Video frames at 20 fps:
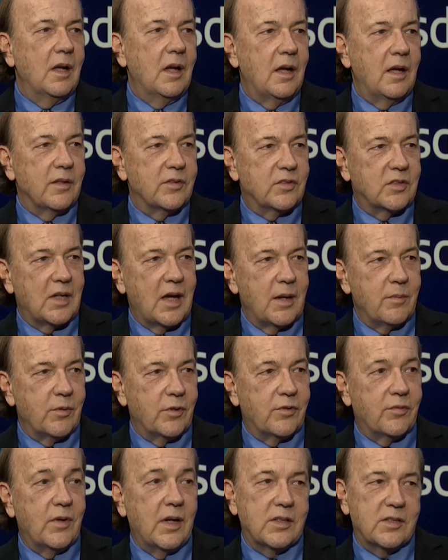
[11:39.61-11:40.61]

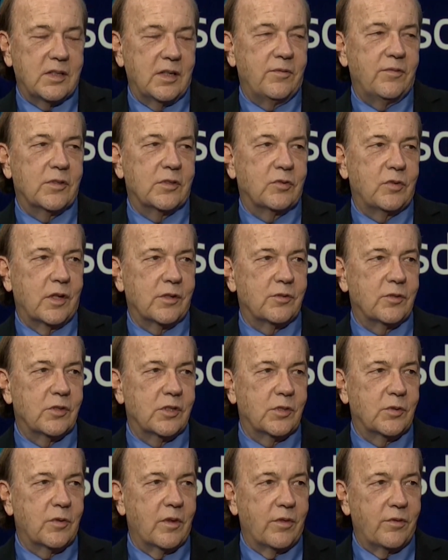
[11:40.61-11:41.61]
cyber threats, infrastructure
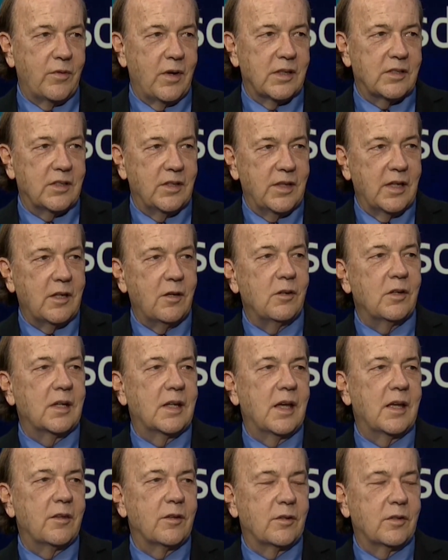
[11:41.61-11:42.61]
threats, and they go
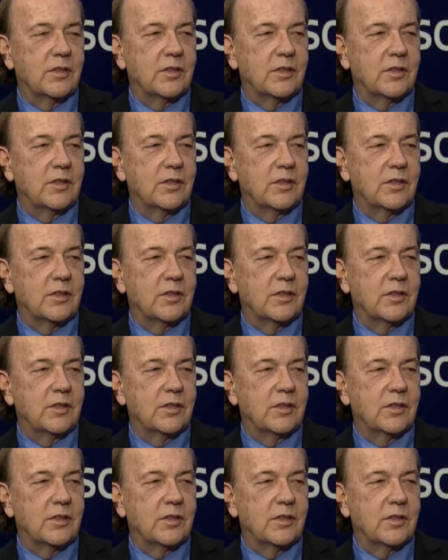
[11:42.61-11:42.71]
together.